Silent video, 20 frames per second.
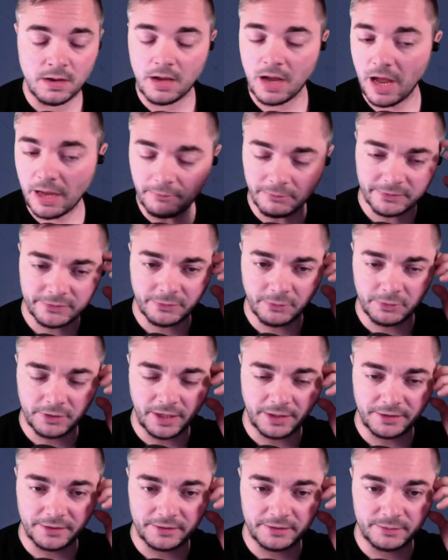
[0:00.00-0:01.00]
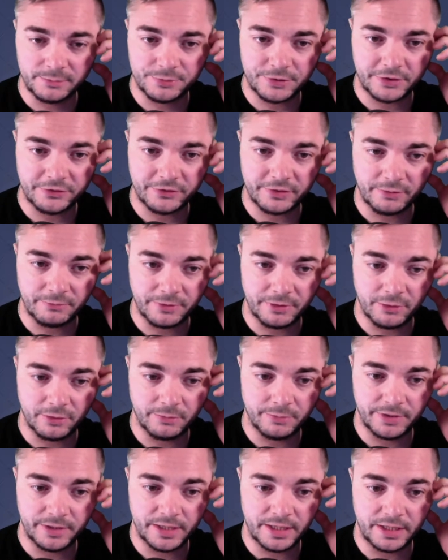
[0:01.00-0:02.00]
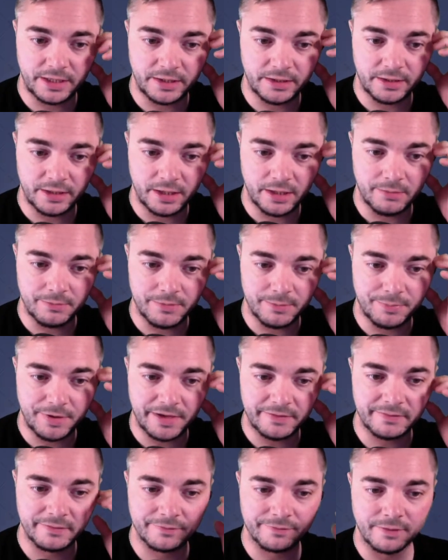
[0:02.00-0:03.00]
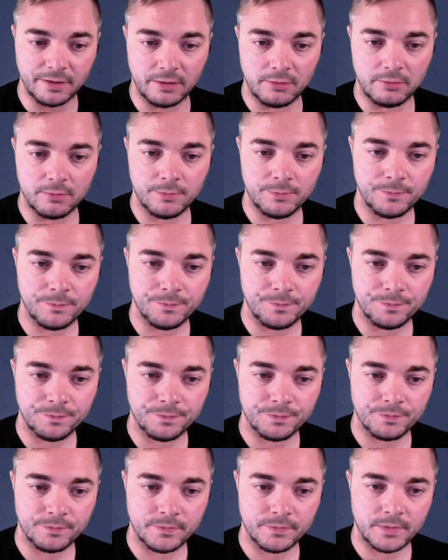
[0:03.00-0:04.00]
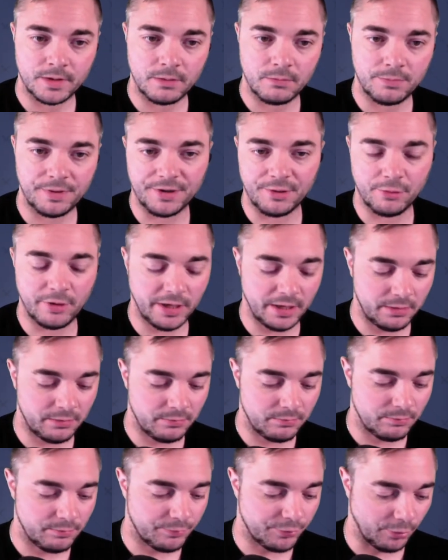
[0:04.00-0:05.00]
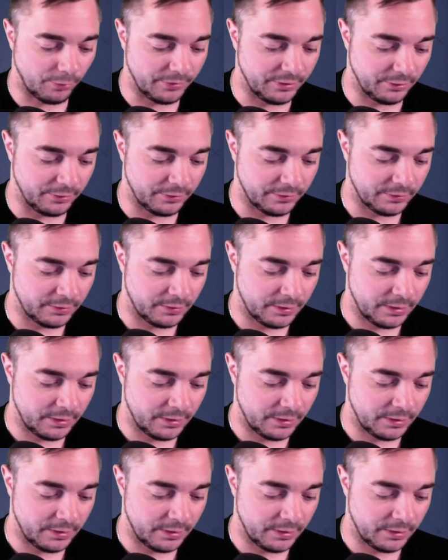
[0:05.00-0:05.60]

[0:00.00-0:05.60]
I was totally under the impression that we're gonna be getting the passive now, but okay, probably not.